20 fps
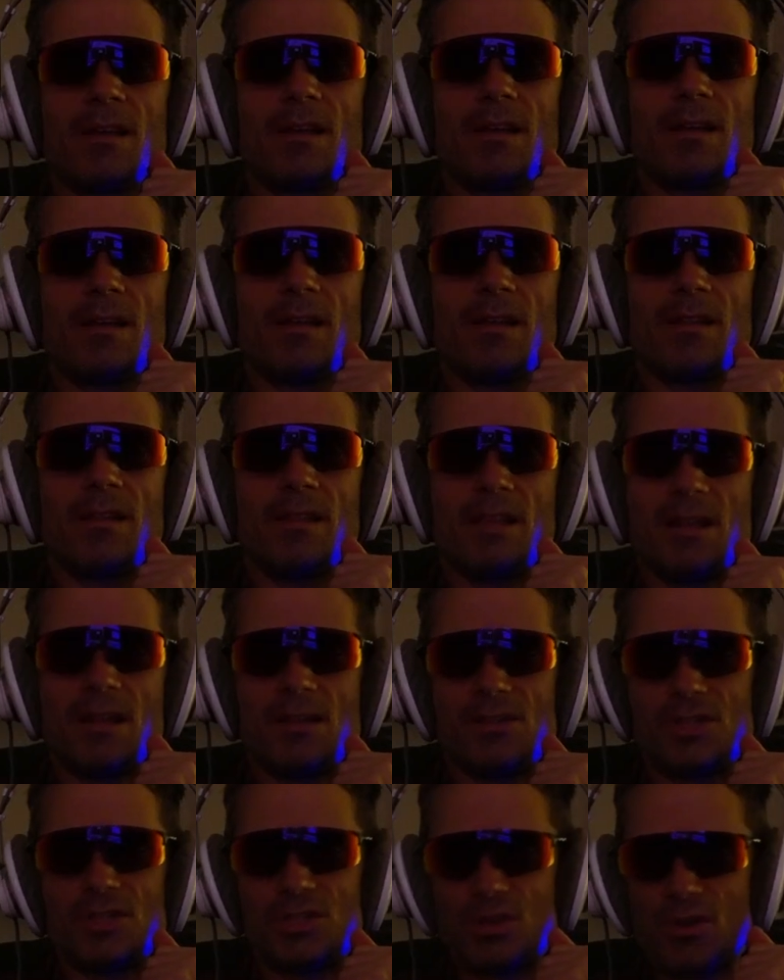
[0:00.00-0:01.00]
the
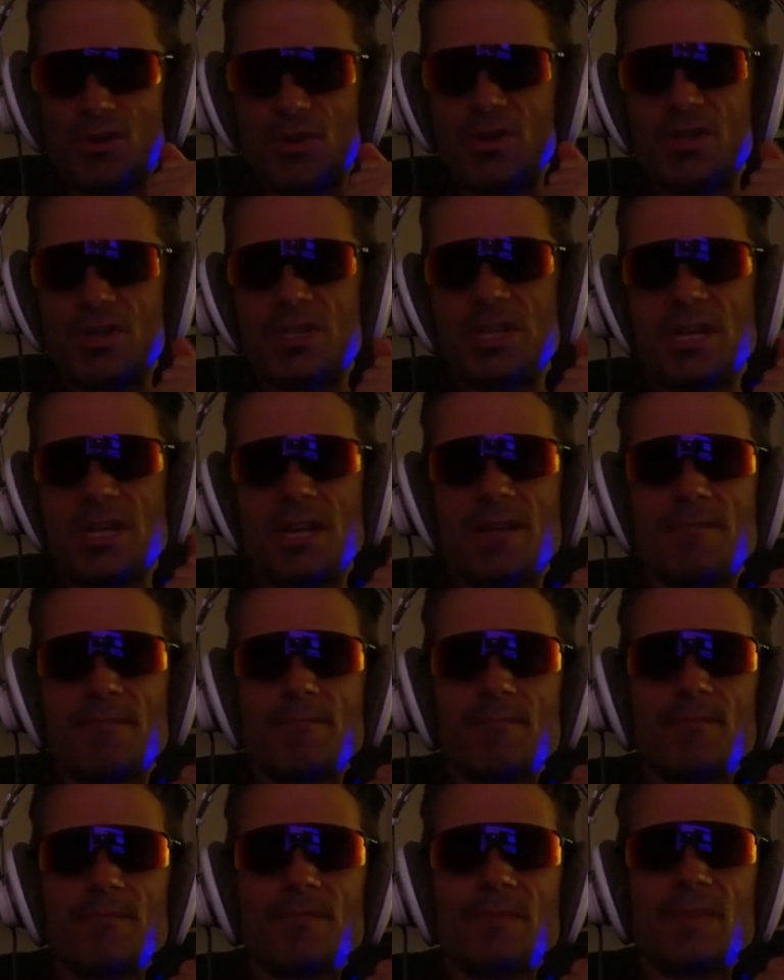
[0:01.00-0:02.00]
uncertainty
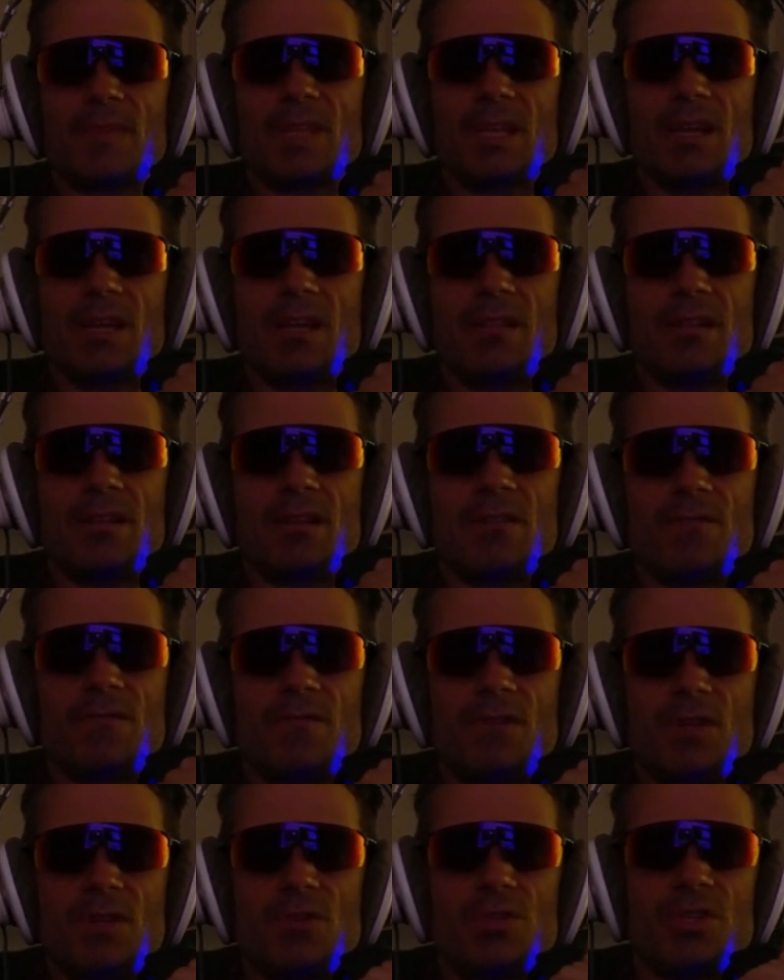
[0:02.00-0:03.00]
and the
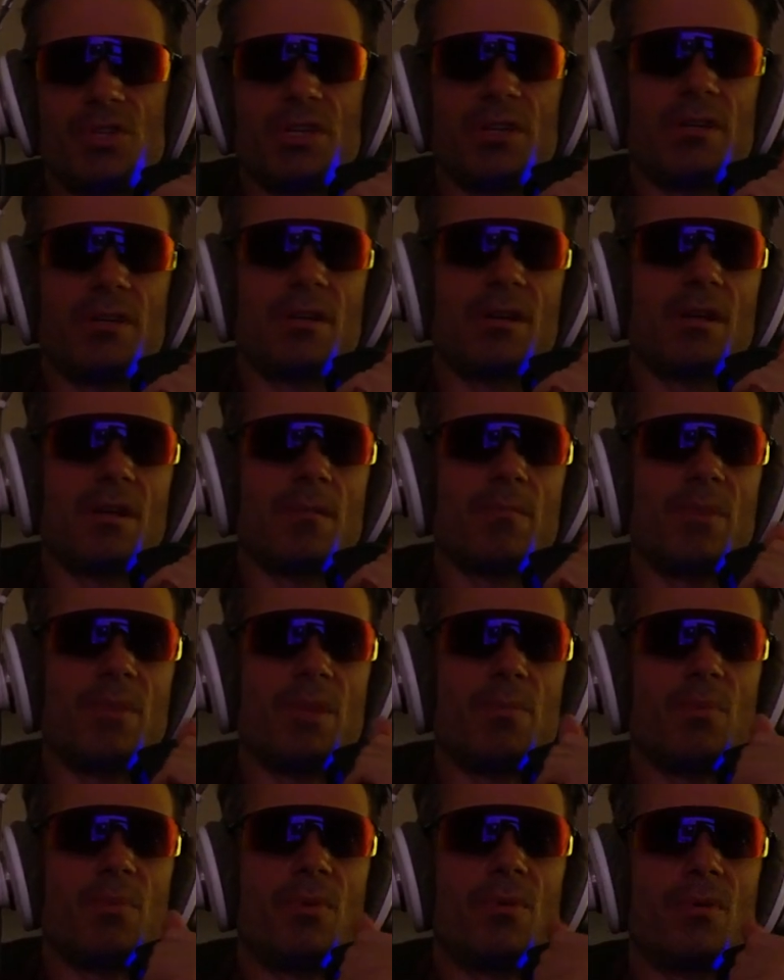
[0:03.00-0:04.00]
confusion, and
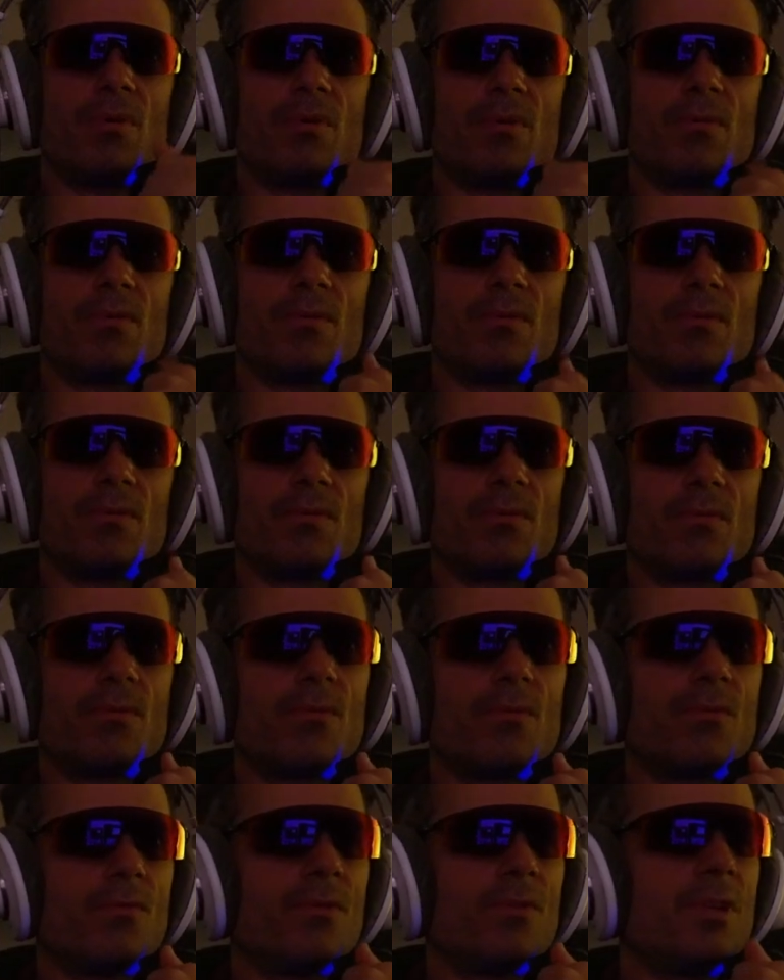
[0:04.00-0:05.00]
people
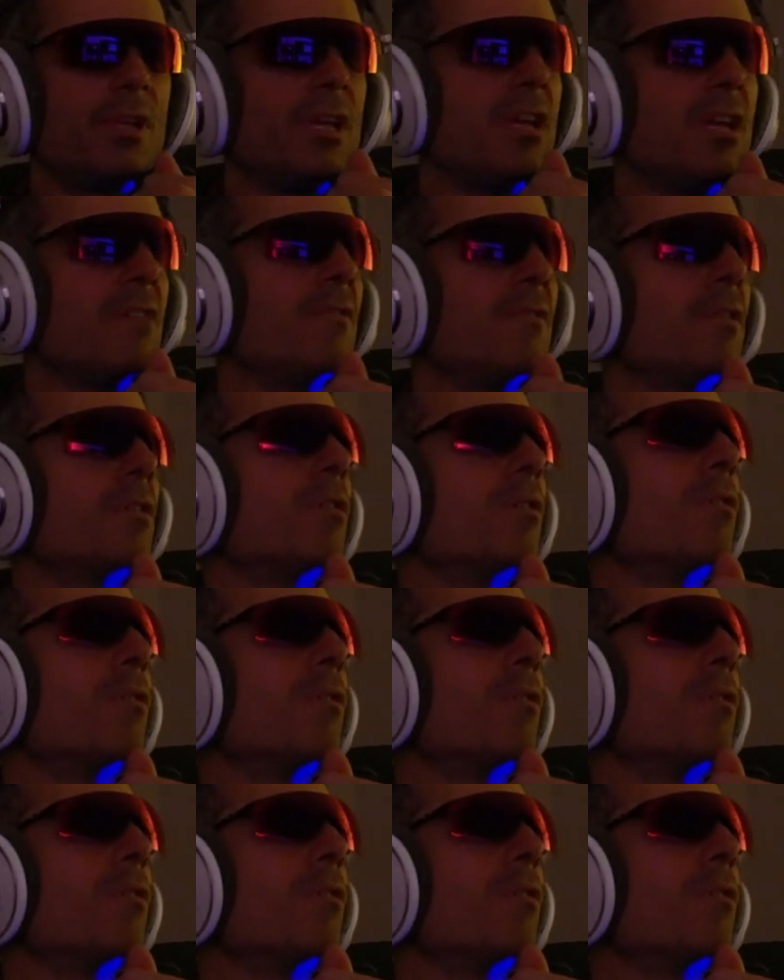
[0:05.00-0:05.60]
really even going